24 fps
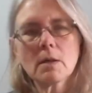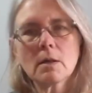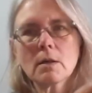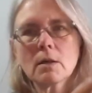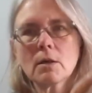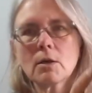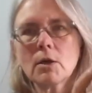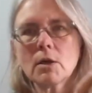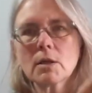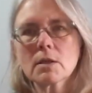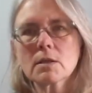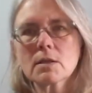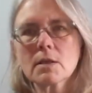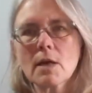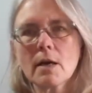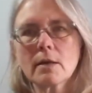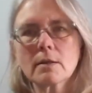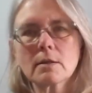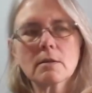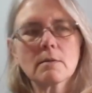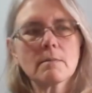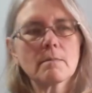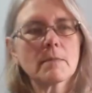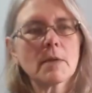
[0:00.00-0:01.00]
cook
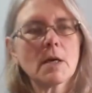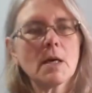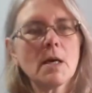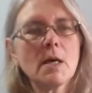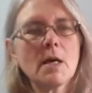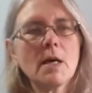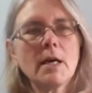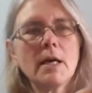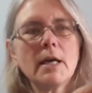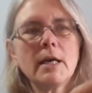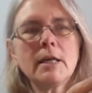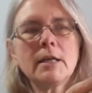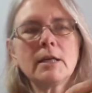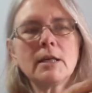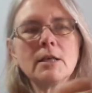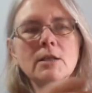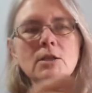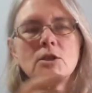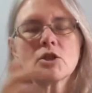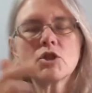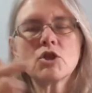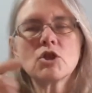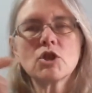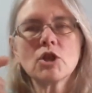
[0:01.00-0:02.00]
set. It
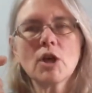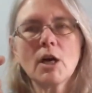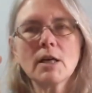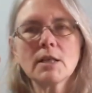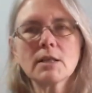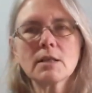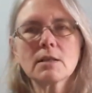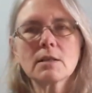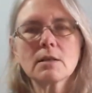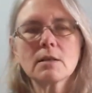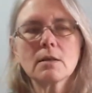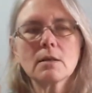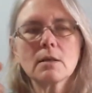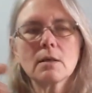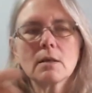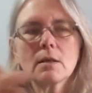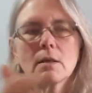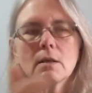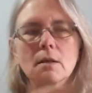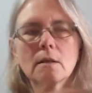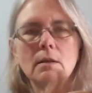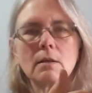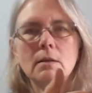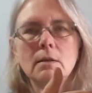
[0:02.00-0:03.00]
is just
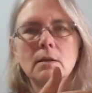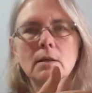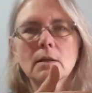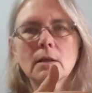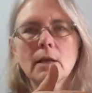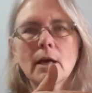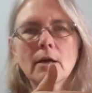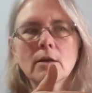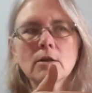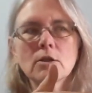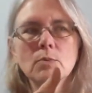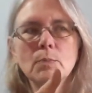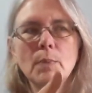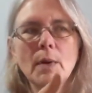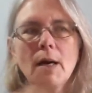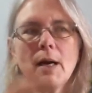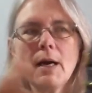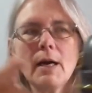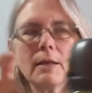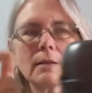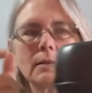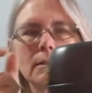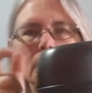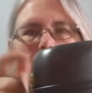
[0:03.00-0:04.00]
the large
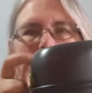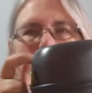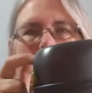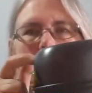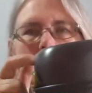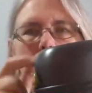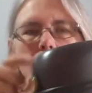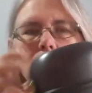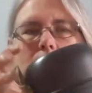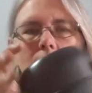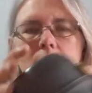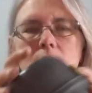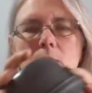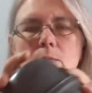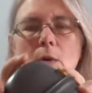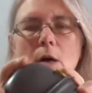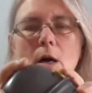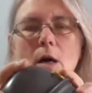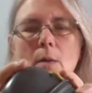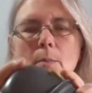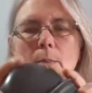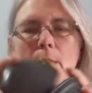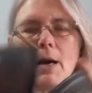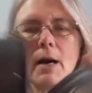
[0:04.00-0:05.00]
pot, the
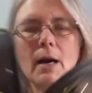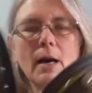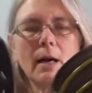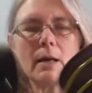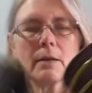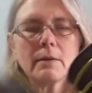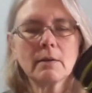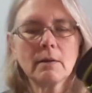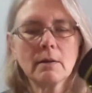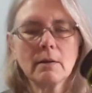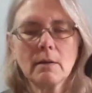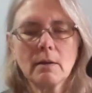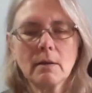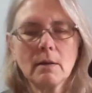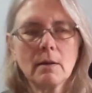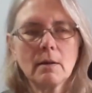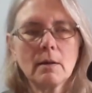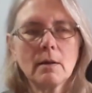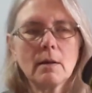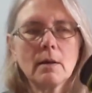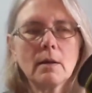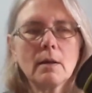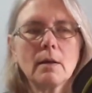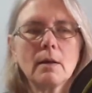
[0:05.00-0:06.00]
small pot.
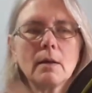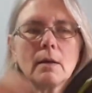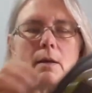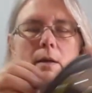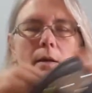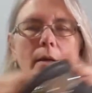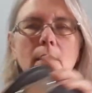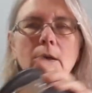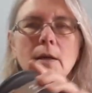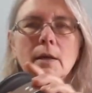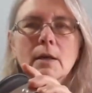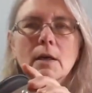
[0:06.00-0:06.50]
It